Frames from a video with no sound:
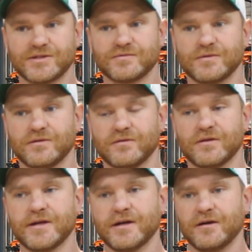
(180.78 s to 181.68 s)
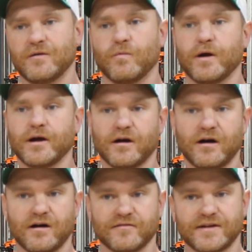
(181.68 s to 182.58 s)
which will wear
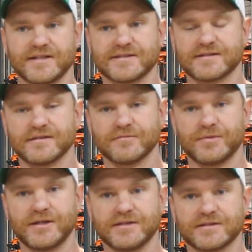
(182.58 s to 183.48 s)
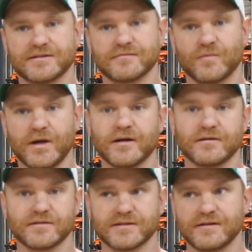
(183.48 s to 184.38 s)
off as the piece
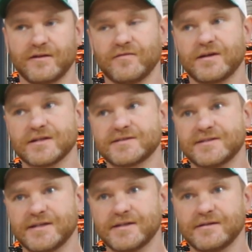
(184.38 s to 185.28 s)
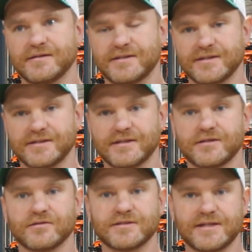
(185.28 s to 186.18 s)
wears. If it gets
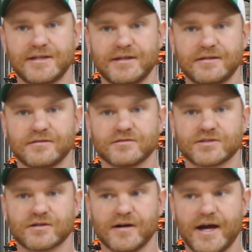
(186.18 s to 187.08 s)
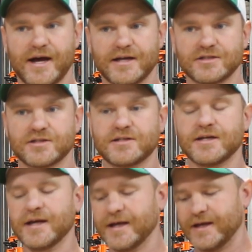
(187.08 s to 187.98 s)
dented or dinged or scratched,
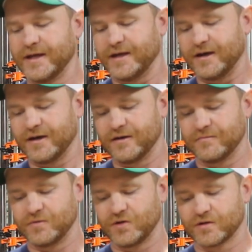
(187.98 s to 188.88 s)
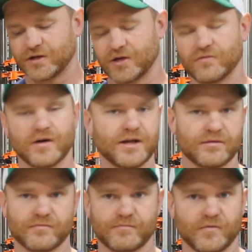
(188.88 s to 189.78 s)
you're going to go
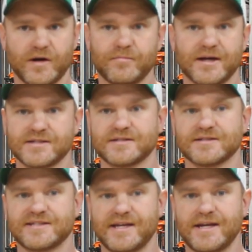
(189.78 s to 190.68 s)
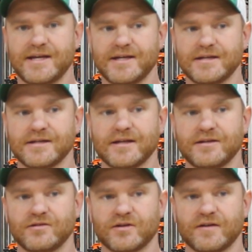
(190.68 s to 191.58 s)
right past the stain, and
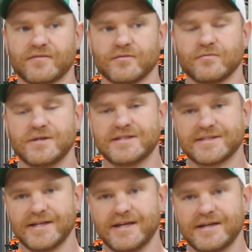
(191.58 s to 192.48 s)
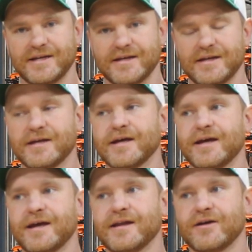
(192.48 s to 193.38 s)
then you're going to have to restain it.
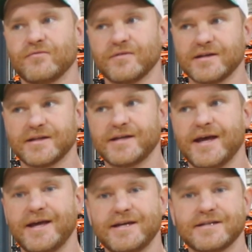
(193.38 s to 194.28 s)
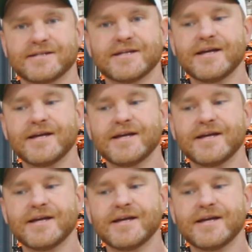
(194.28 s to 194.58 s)
And I really hate